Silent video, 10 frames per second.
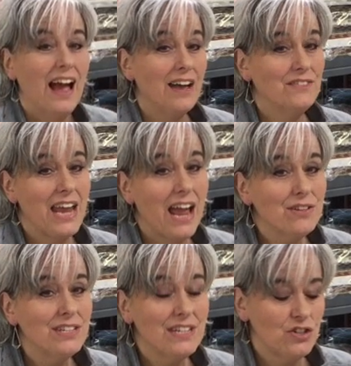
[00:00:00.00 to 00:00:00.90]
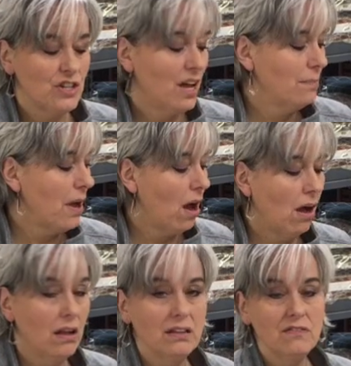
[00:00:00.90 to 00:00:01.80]
I've now stitched up
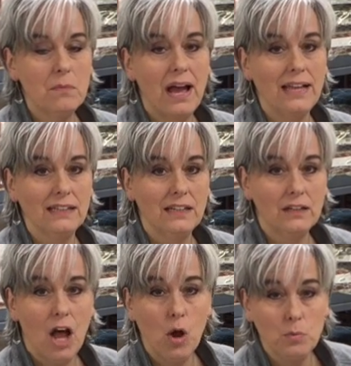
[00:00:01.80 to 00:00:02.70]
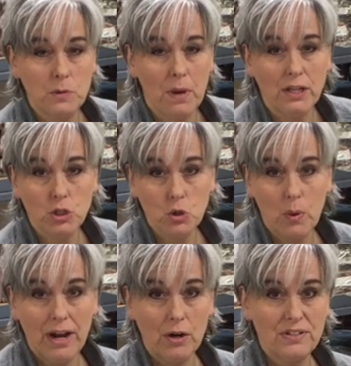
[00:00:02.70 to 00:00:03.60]
all of my little homespun
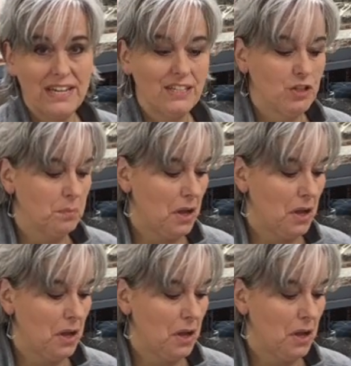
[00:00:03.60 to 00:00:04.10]
squares into